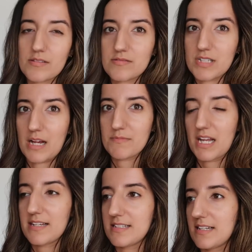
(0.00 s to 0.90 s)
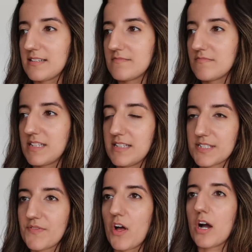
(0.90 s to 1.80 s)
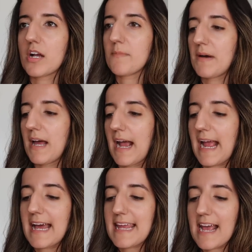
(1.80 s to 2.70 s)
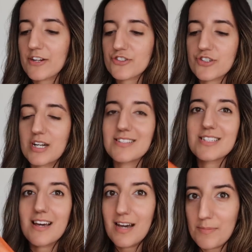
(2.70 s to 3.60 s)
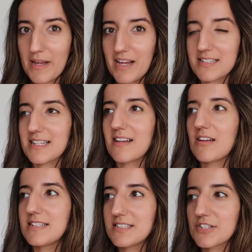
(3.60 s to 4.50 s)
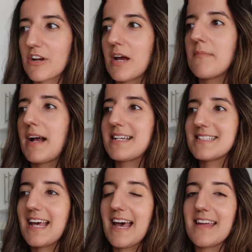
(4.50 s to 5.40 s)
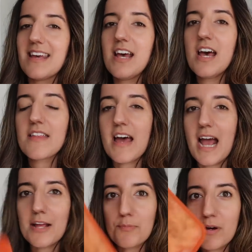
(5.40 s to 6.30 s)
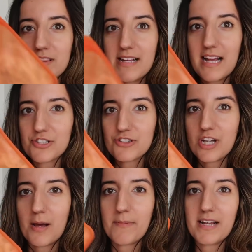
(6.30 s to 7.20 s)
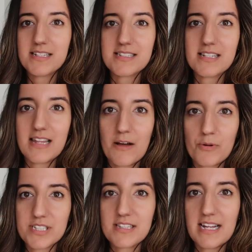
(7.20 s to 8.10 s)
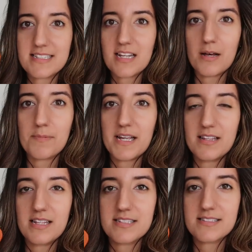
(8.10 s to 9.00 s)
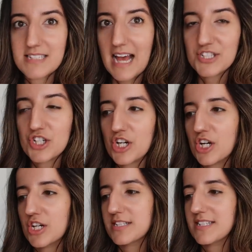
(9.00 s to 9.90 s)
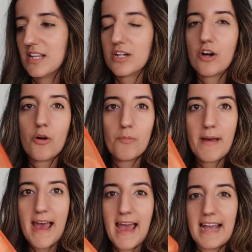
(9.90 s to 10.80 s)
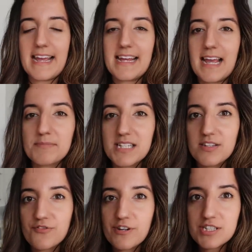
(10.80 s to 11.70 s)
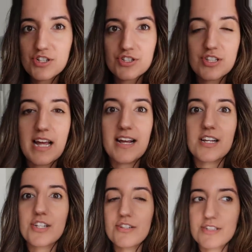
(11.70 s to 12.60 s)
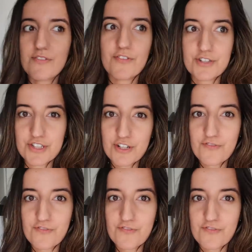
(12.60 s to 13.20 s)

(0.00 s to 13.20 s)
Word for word: the time that I did it in this vlog, but I had extra toppings and on Instagram I said that I put the extra toppings that were sliced up in this stasher silicone bag and kept it in the freezer so that I could use it for a stir